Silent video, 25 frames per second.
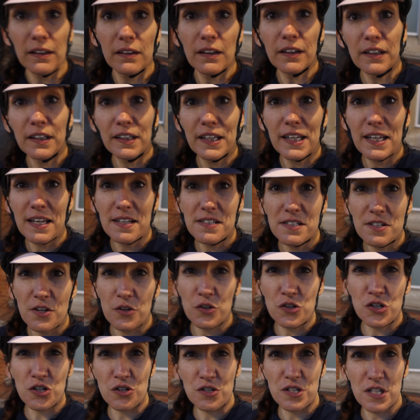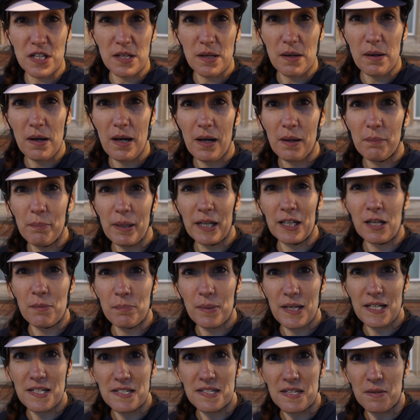Luckily he has another jersey back at
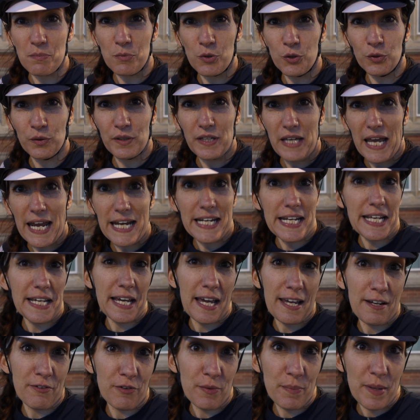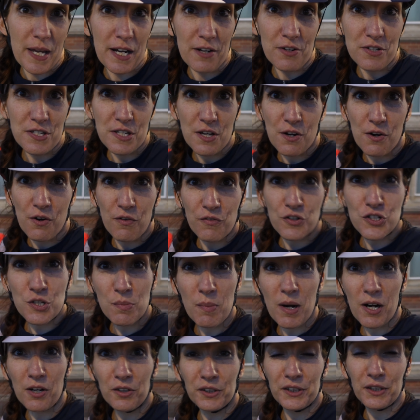base, and we're only 80k from there. So for
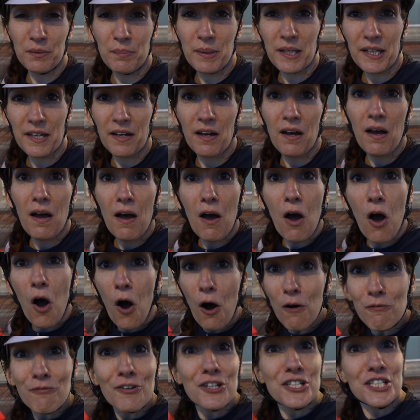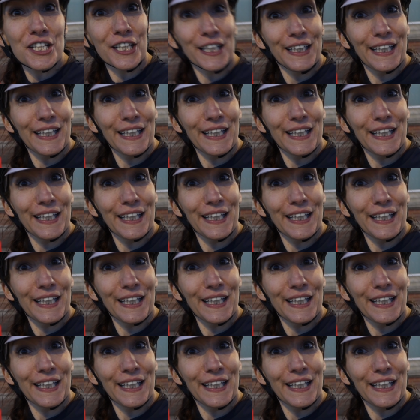tomorrow he'll be all fresh and